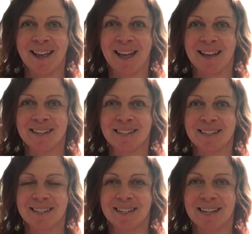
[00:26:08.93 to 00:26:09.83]
And
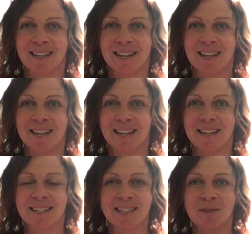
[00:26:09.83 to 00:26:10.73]

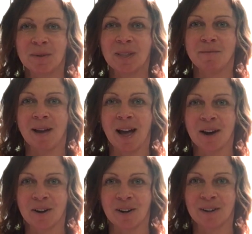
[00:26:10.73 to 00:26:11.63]
it doesn't really
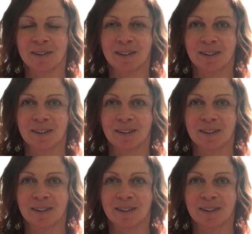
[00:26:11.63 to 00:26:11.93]
matter